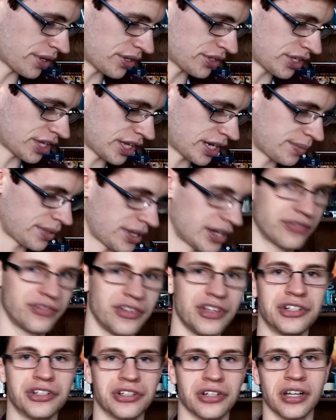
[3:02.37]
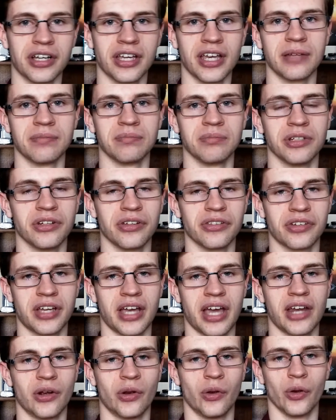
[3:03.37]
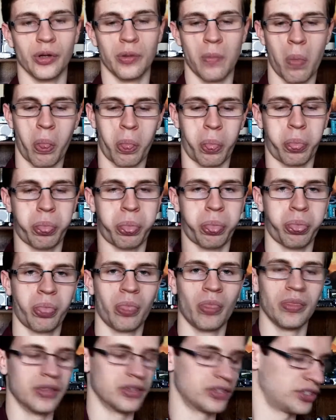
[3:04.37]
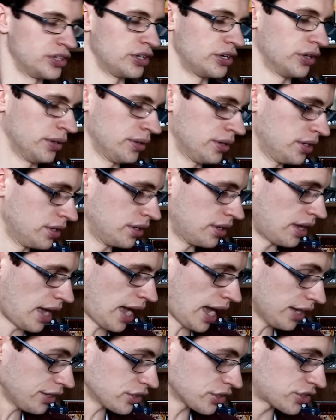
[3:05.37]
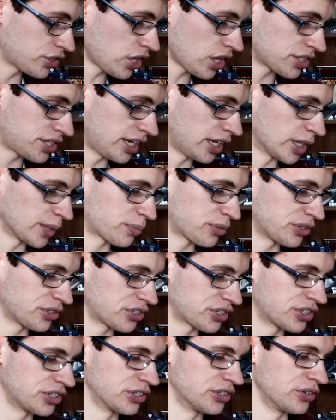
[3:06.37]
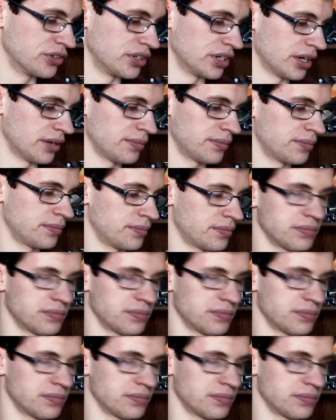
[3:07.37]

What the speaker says: Best Animated Feature. Again, another category this year. I just saw Tale of Princess Kaguya.